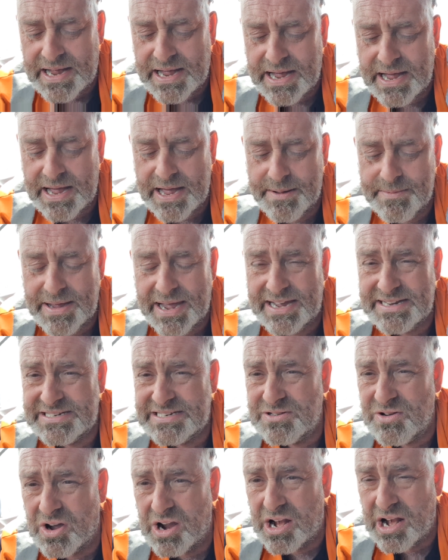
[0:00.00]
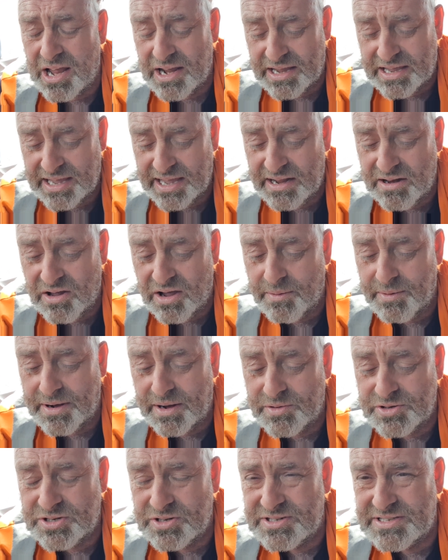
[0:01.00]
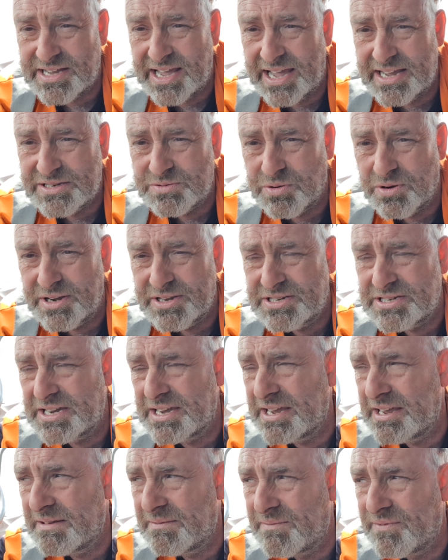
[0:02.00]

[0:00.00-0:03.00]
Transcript: It's not clunky like when I was using that SYG